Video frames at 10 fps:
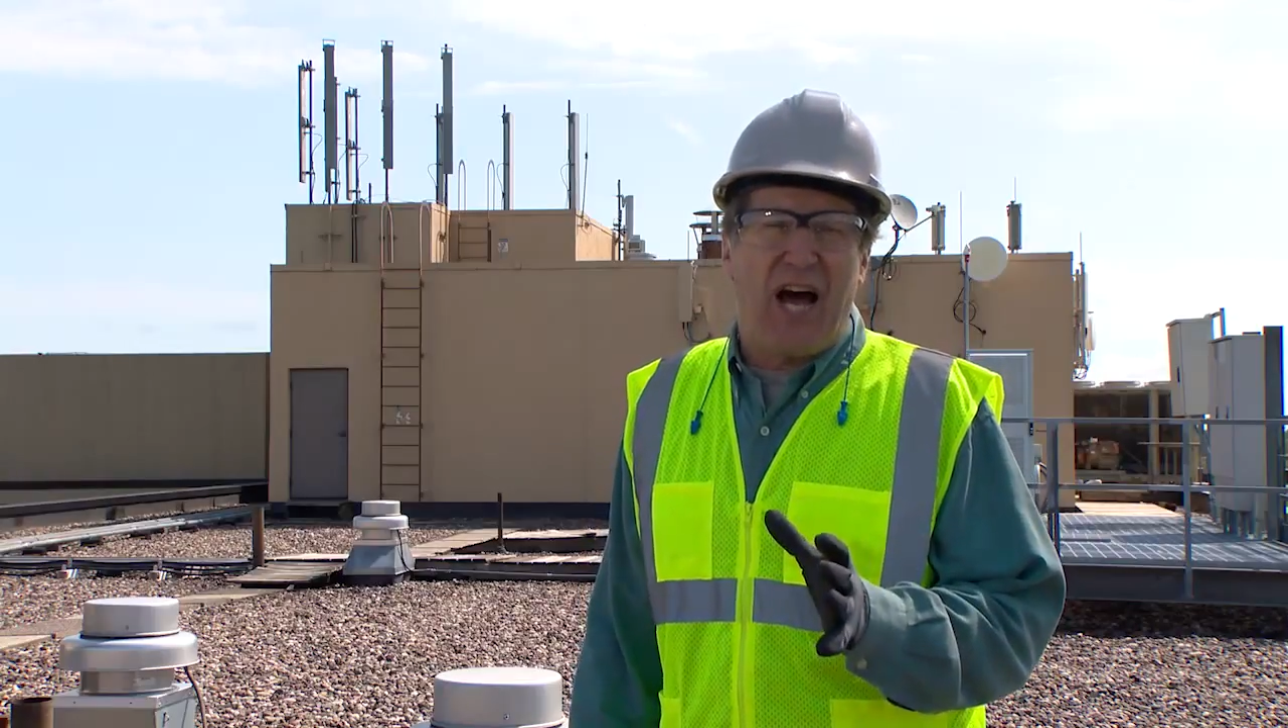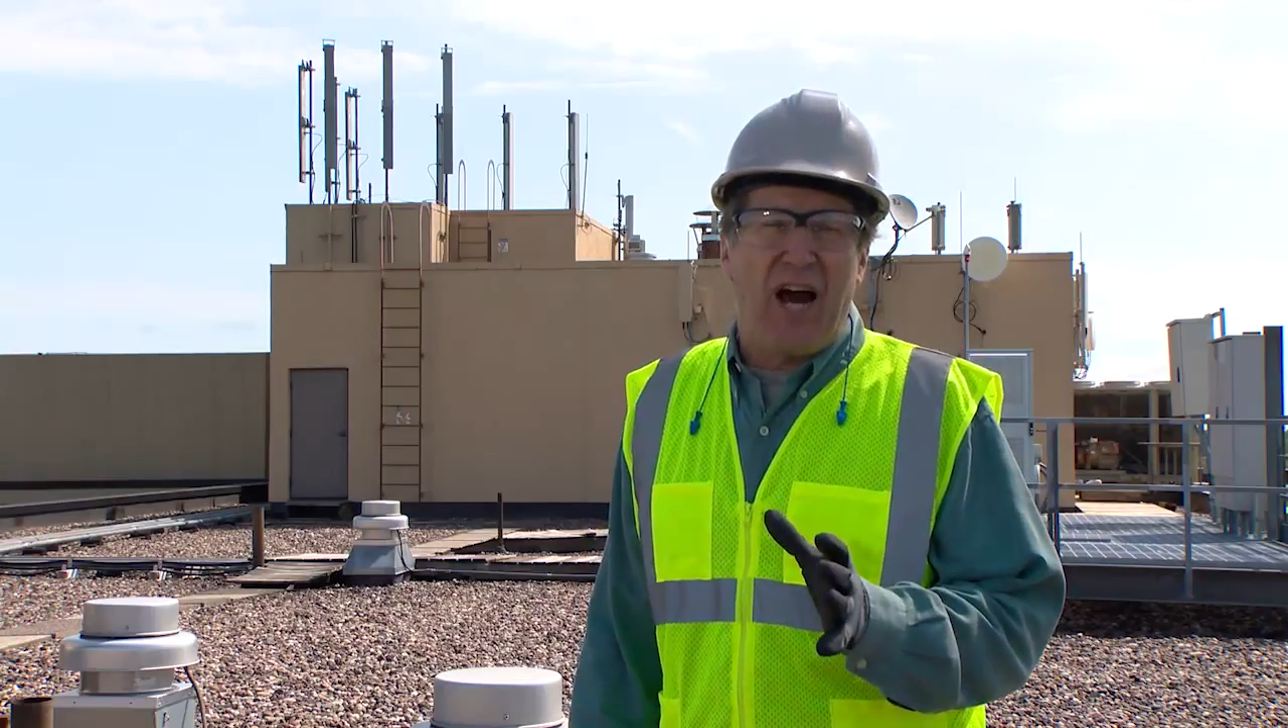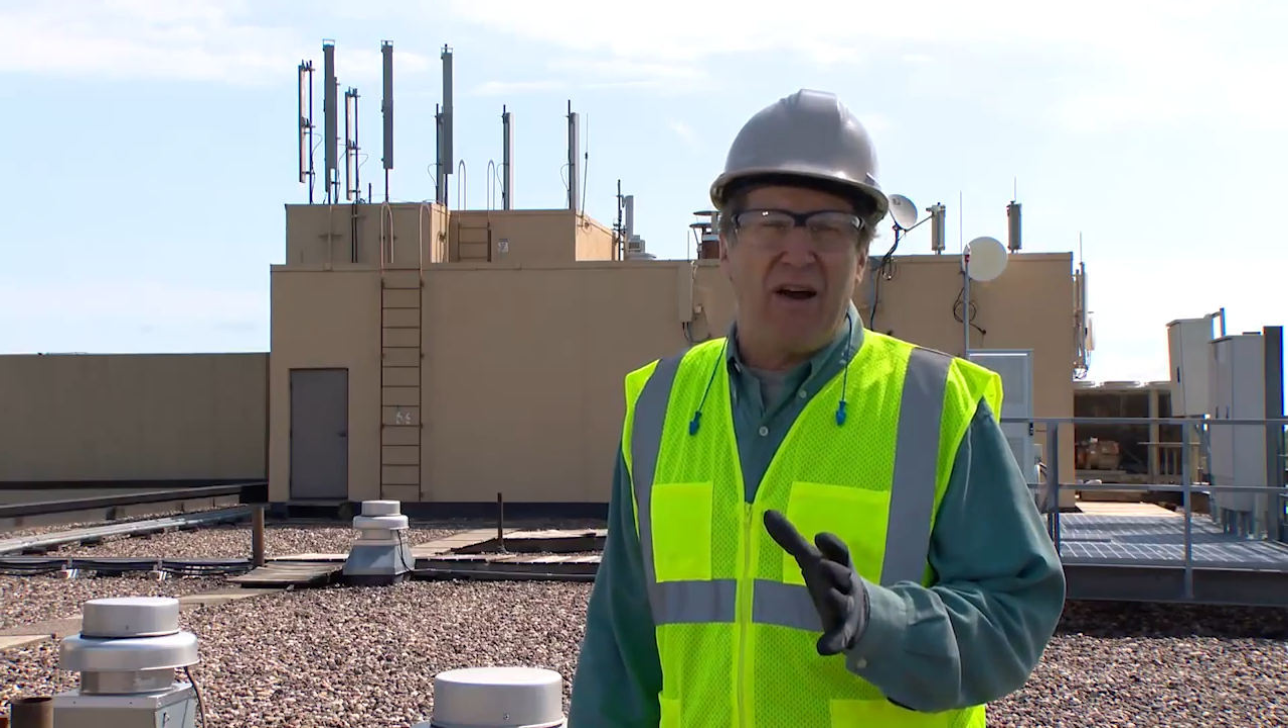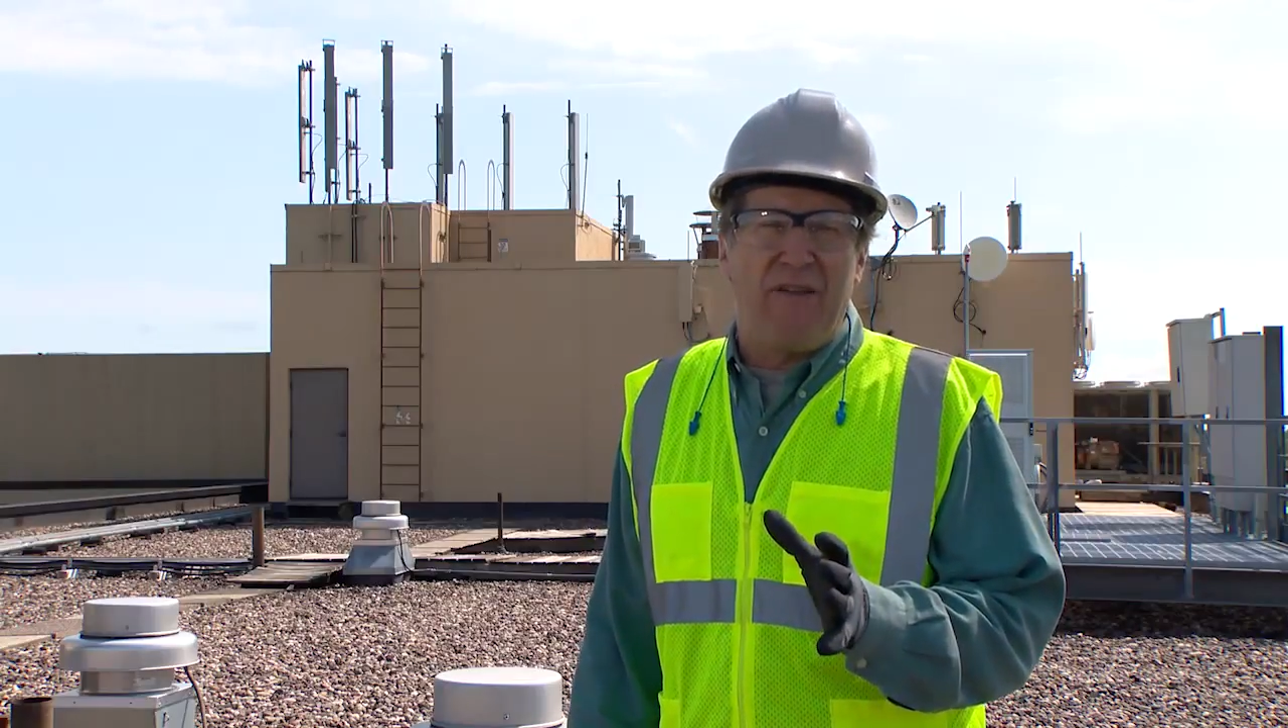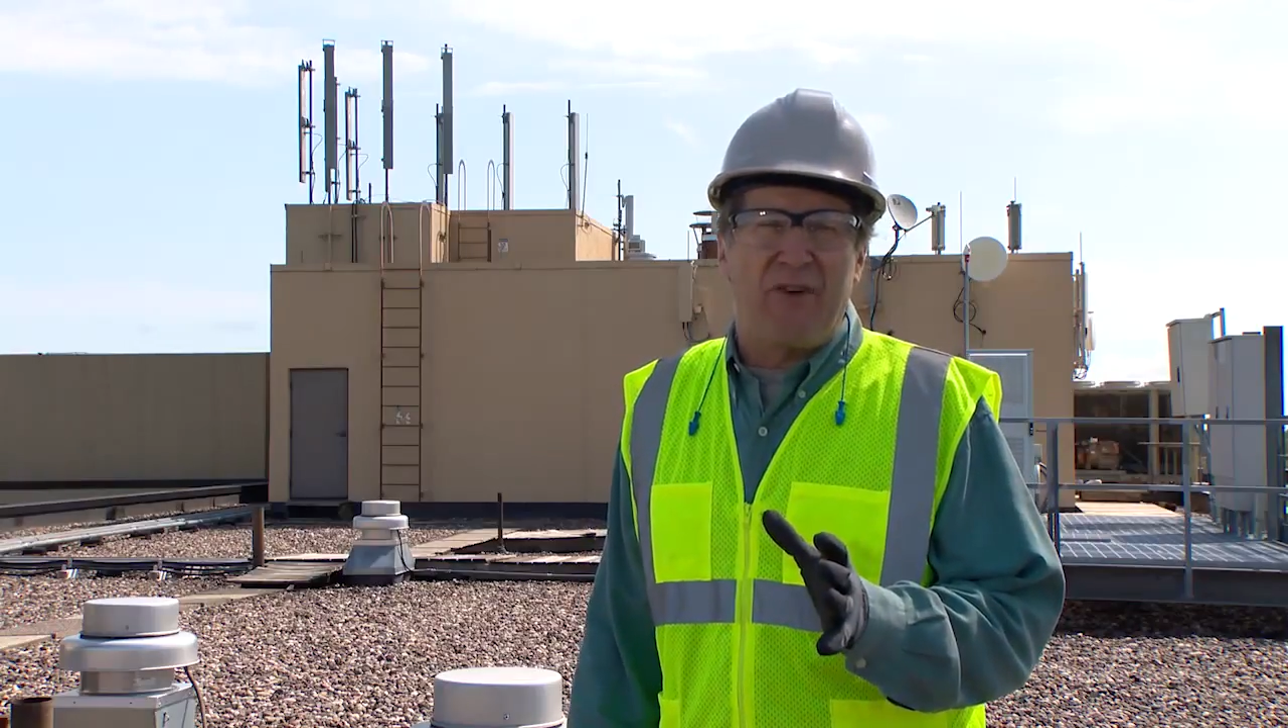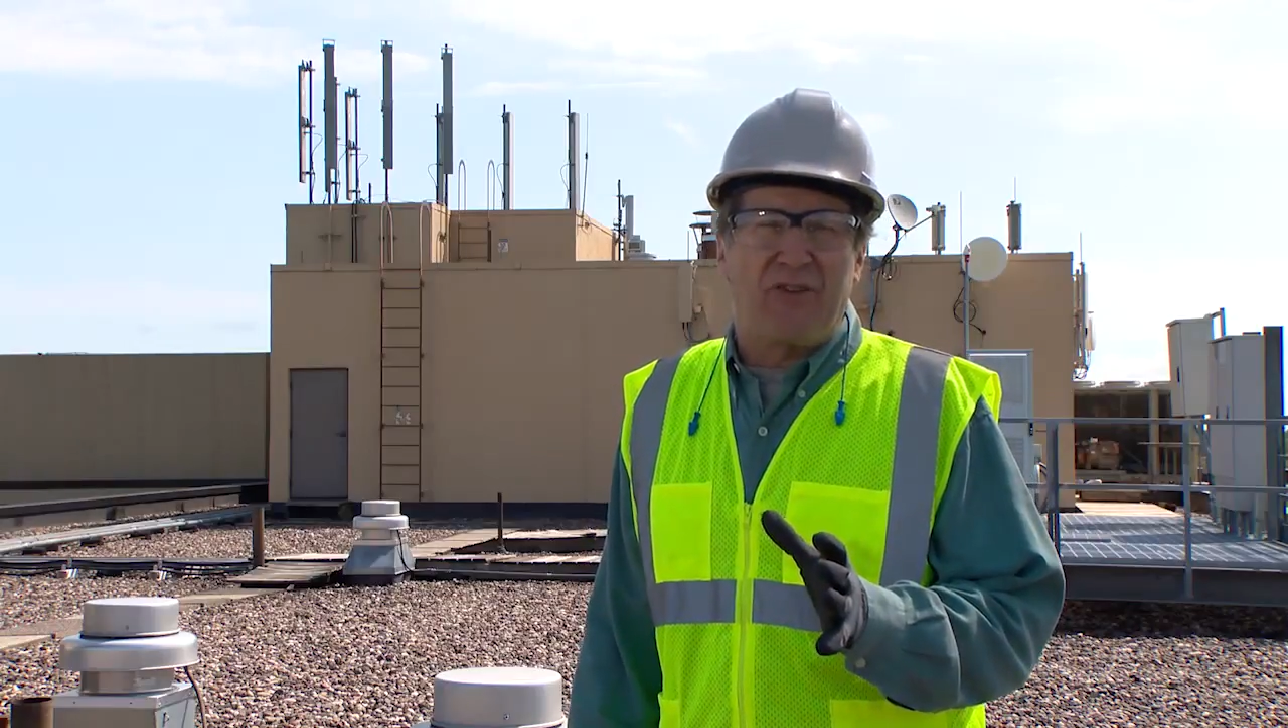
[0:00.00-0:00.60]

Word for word: RF